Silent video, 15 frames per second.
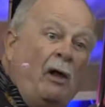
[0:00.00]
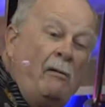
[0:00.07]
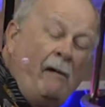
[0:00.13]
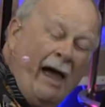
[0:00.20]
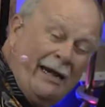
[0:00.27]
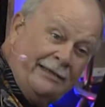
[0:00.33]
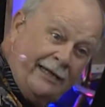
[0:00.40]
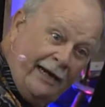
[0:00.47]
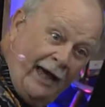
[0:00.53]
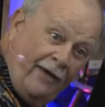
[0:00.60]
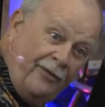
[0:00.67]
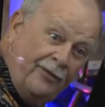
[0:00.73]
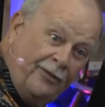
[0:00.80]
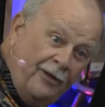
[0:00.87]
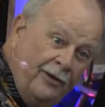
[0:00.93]
by
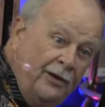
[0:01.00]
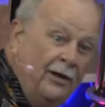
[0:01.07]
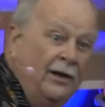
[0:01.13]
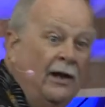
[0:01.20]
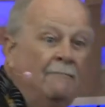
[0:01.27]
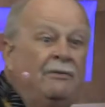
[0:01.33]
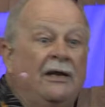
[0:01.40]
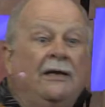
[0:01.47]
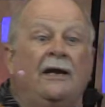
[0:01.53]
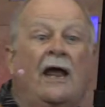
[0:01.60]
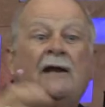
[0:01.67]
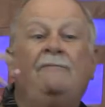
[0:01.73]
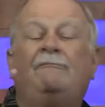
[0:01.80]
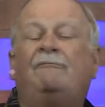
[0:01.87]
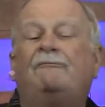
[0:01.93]
death, being
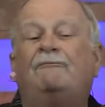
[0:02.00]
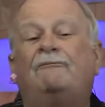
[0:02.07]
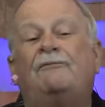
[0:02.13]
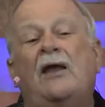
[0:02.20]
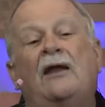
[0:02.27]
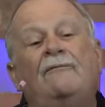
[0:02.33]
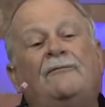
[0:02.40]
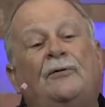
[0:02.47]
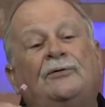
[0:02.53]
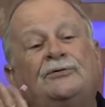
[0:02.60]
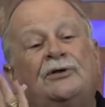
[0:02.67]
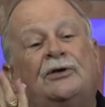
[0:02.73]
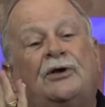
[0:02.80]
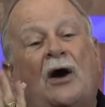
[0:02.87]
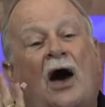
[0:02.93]
unfaithful
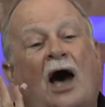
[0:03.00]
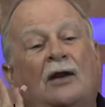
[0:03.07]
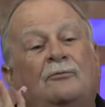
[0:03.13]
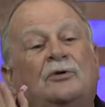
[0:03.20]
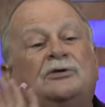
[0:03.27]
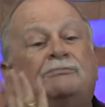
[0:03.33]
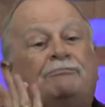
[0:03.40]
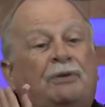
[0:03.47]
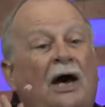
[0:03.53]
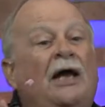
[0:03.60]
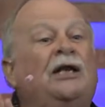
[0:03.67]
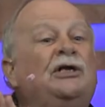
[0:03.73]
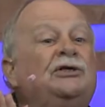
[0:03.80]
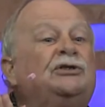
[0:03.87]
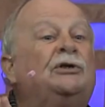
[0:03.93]
to God was
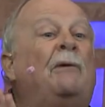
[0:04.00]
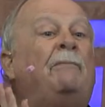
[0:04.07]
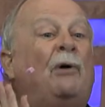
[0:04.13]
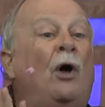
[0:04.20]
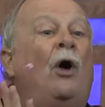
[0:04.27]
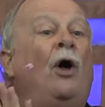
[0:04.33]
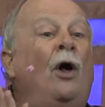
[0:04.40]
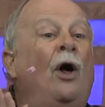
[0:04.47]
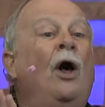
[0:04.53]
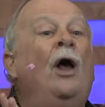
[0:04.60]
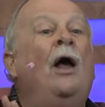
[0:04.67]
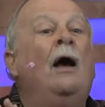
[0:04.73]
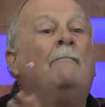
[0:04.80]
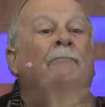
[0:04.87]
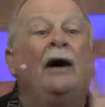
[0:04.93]
punishable
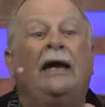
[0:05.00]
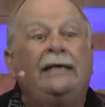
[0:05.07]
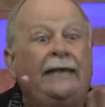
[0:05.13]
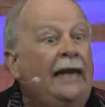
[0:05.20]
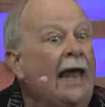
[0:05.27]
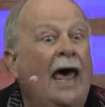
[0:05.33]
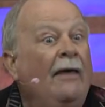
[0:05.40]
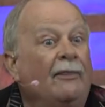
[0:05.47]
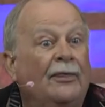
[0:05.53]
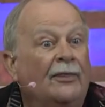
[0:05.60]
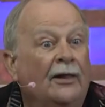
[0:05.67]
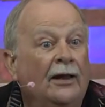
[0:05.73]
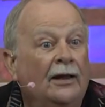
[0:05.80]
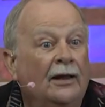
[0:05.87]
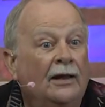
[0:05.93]
by death.
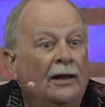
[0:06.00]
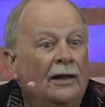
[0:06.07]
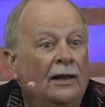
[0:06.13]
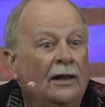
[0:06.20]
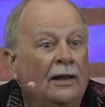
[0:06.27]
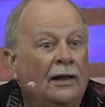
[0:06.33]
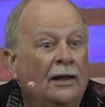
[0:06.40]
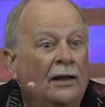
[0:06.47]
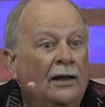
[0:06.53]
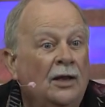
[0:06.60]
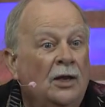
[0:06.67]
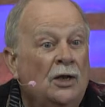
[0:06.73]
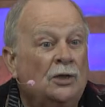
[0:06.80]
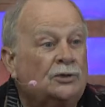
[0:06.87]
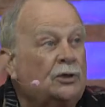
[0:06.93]

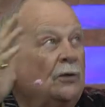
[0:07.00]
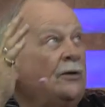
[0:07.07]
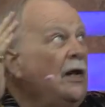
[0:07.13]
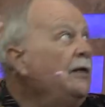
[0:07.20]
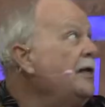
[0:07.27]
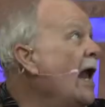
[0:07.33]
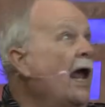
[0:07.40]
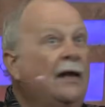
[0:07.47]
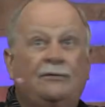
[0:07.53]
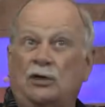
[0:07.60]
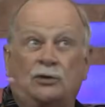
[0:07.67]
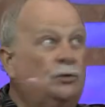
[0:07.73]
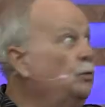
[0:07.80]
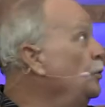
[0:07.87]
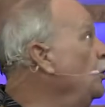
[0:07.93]
So they had
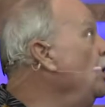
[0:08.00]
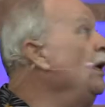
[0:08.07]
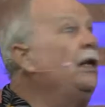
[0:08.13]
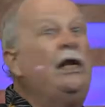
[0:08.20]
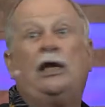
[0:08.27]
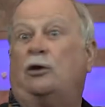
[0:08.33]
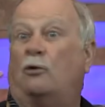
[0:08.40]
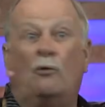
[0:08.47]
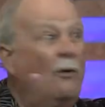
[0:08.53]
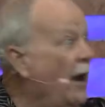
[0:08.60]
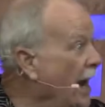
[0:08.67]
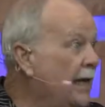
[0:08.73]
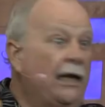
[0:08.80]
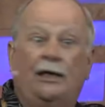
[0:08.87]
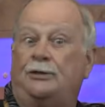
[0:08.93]
this really
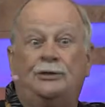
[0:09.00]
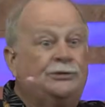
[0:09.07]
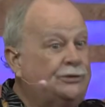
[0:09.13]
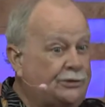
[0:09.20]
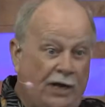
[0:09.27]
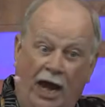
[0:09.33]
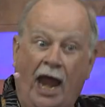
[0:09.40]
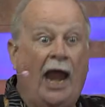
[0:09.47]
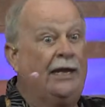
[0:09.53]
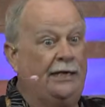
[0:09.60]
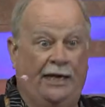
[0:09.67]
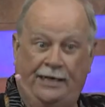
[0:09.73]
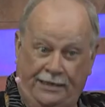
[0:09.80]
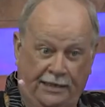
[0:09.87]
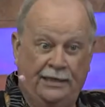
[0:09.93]
great
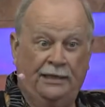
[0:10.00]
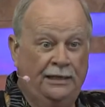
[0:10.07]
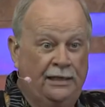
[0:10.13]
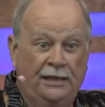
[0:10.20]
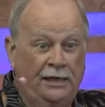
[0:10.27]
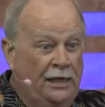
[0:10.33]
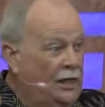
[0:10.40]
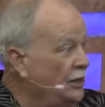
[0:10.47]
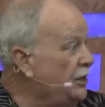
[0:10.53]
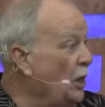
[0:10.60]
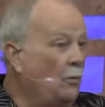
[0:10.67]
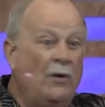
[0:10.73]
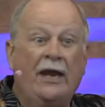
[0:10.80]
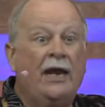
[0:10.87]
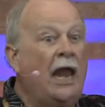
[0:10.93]
understanding that
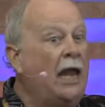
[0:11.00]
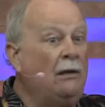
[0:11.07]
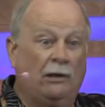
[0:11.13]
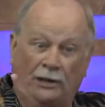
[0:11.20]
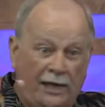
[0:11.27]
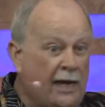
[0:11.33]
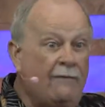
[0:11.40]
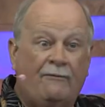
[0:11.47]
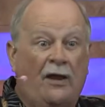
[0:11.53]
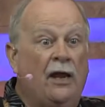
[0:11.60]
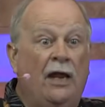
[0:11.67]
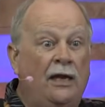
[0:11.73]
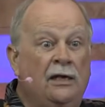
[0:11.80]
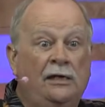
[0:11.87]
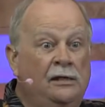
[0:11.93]
we ain't
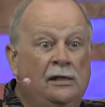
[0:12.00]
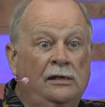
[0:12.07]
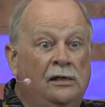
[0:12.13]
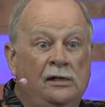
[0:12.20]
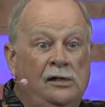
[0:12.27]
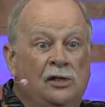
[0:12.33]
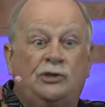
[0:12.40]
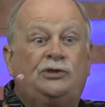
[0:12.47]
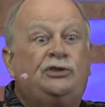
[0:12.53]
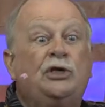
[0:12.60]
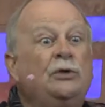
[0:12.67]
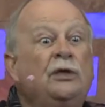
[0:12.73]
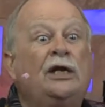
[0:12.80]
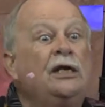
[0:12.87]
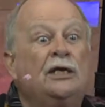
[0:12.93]
leaving
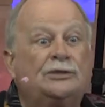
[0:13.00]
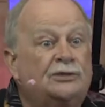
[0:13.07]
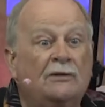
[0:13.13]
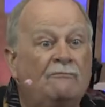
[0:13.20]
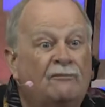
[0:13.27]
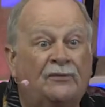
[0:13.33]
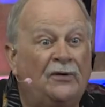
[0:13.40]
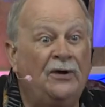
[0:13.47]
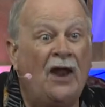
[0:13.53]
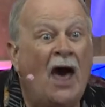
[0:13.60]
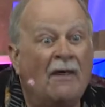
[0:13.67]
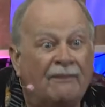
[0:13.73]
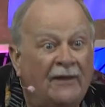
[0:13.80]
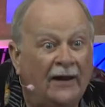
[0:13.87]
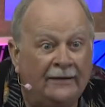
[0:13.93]
Judaism for
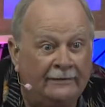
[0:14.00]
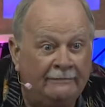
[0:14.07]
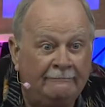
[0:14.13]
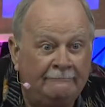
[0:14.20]
nothing.